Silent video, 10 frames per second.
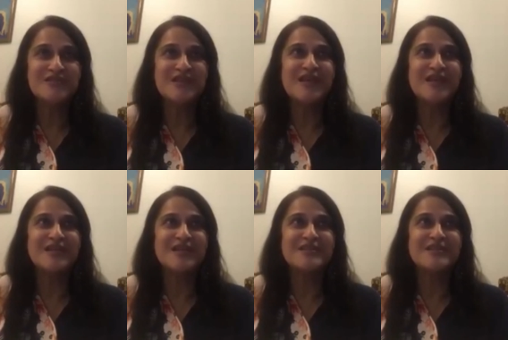
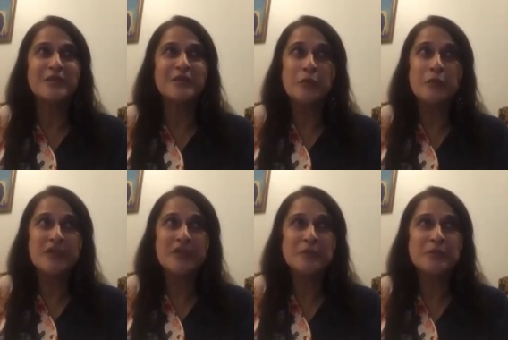and they're
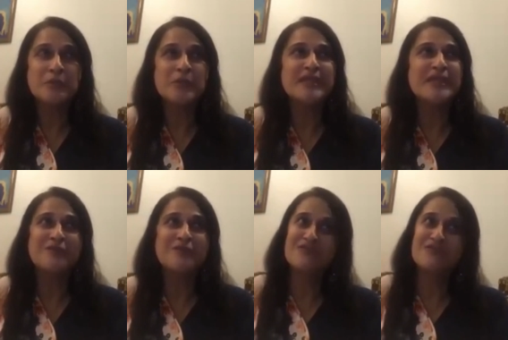glowing when they get
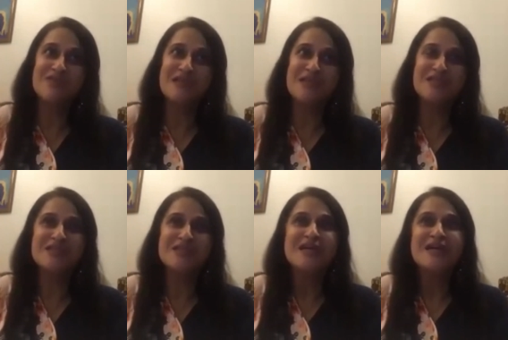off the flight
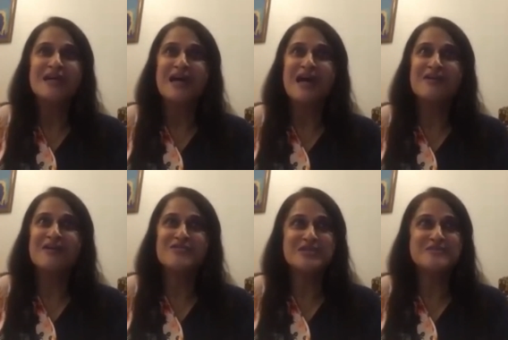
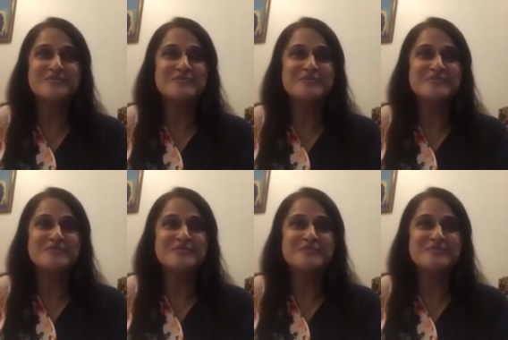after